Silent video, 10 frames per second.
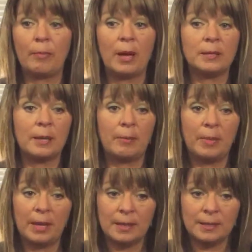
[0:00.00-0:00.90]
By the time
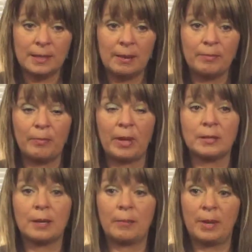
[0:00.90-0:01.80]
he gets up, by
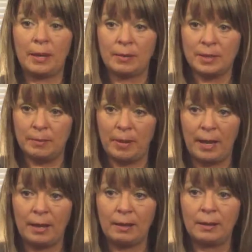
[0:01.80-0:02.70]
the time he goes to
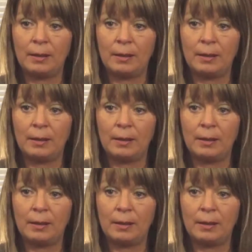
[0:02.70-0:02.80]
bed,